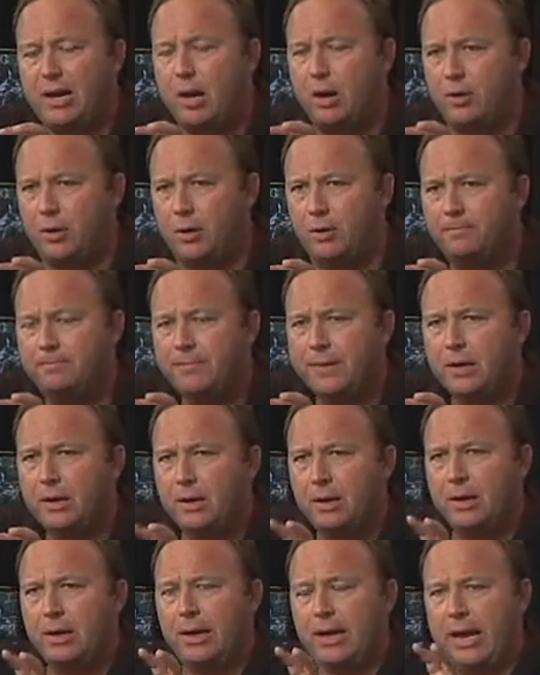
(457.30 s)
a big owner,
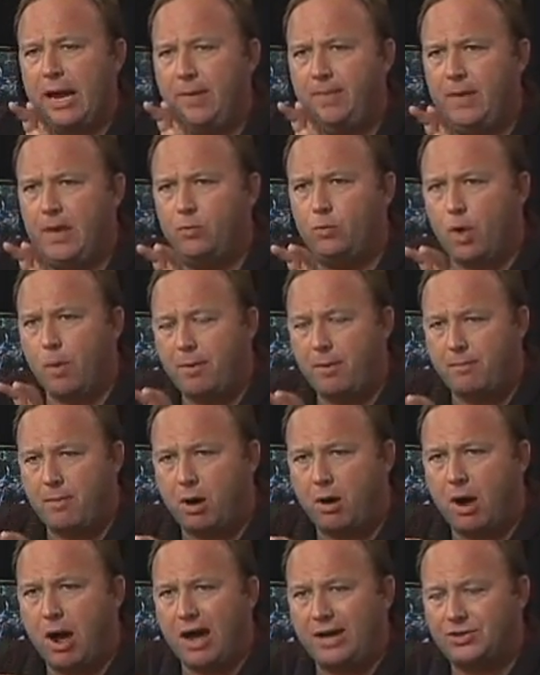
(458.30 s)
and then
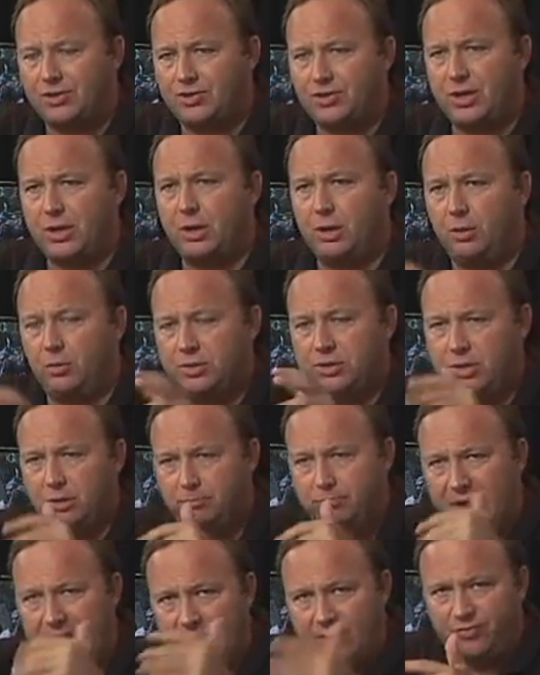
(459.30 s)
Rupert Murdoch still
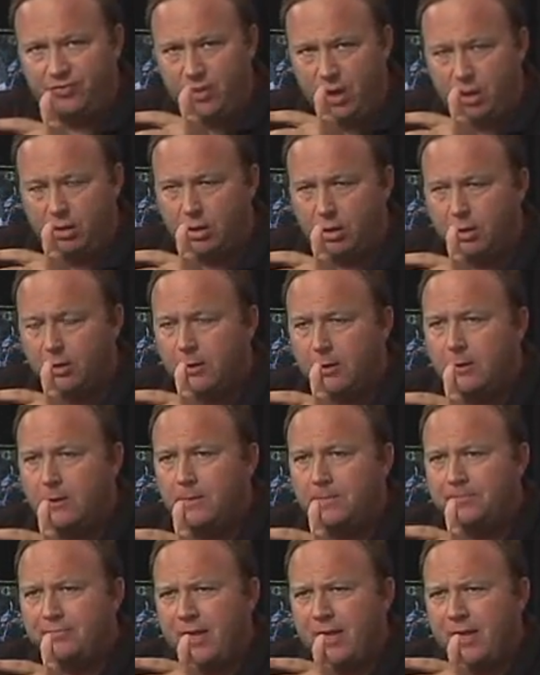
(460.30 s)
was the biggest owner,